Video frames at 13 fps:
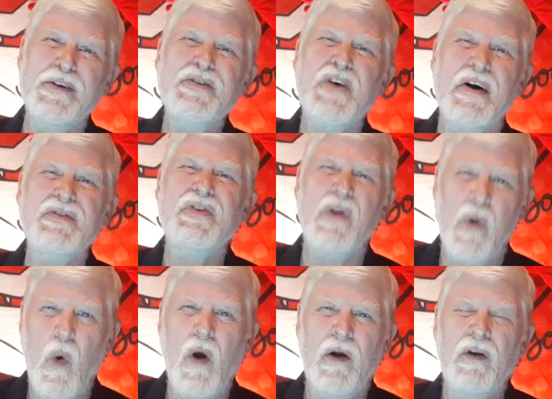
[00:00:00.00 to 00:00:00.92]
says
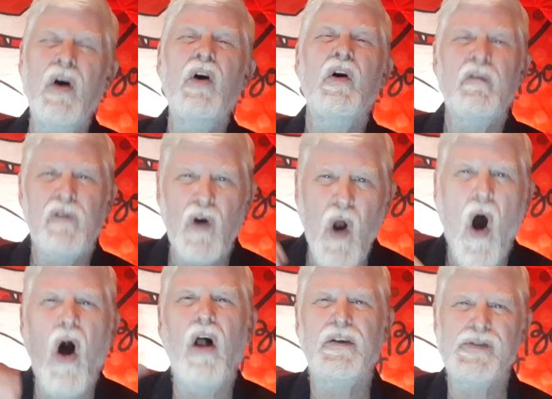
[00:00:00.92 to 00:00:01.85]
the Lord. For
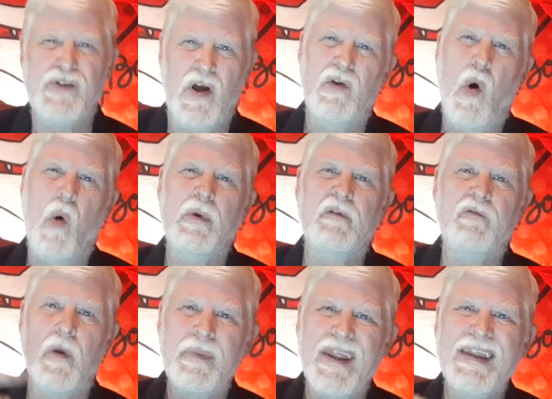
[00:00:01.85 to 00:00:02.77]
all shall know me,
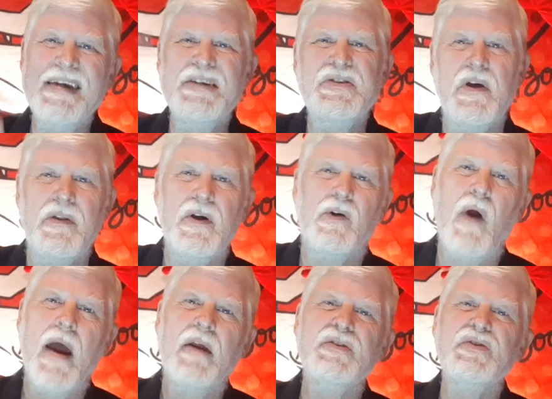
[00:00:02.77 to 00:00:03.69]
from the least to the
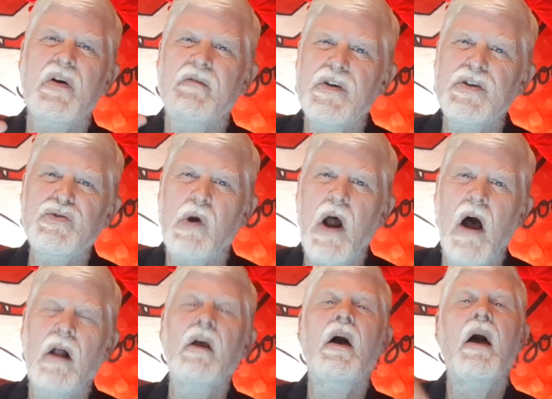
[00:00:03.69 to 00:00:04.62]
greatest of
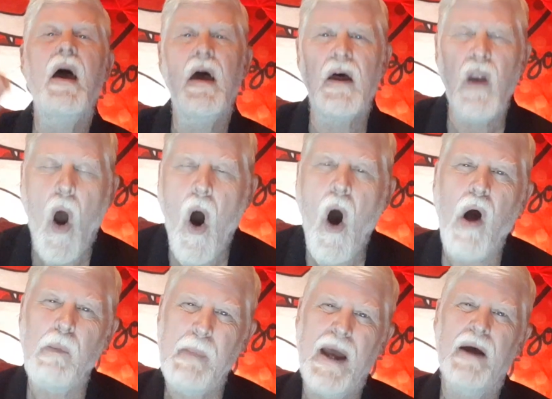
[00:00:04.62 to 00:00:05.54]
Israel and
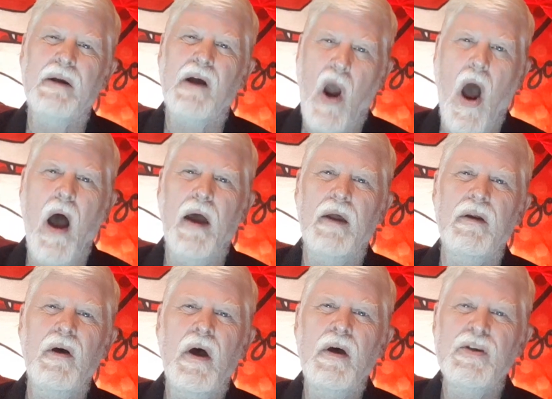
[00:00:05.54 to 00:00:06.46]
all mankind.
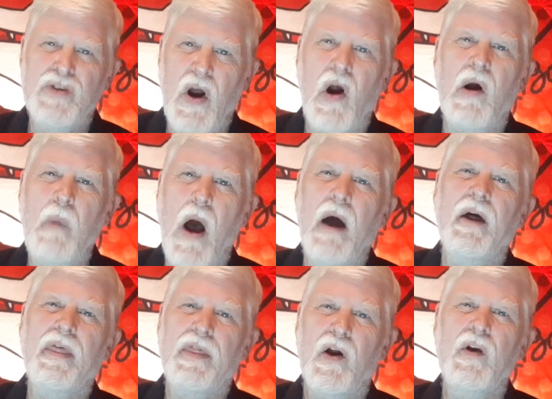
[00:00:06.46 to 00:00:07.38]

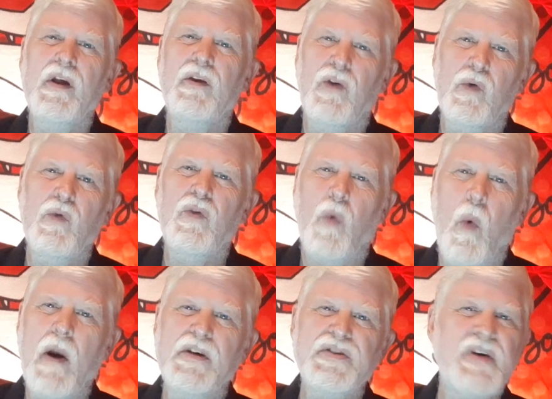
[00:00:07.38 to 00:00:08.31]
Jeremiah 32,
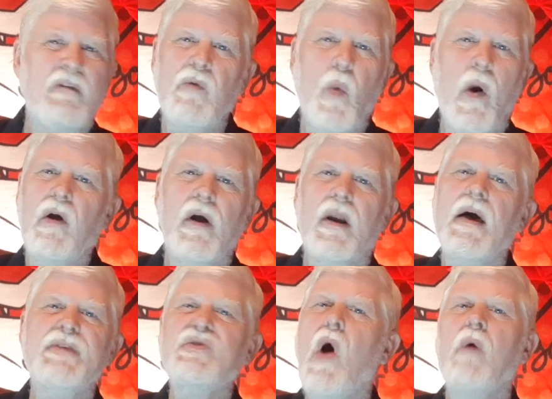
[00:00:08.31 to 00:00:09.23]
27, where it
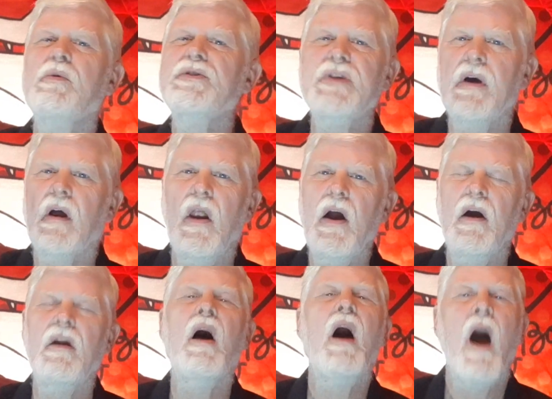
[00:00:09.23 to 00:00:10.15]
has always
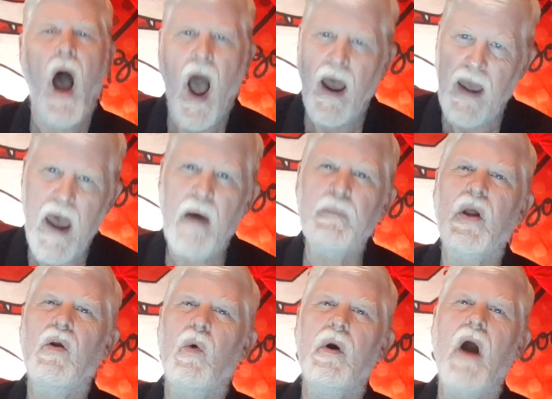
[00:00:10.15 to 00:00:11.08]
declared, I am the
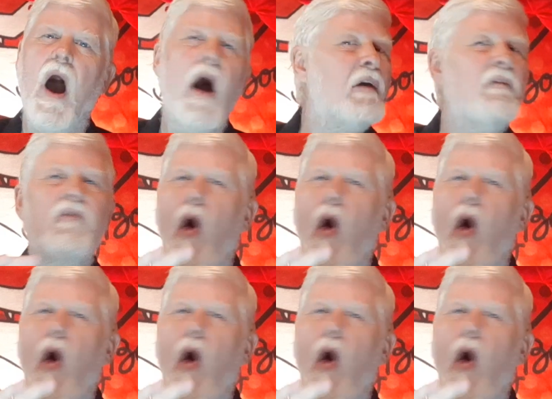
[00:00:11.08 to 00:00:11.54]
Lord God of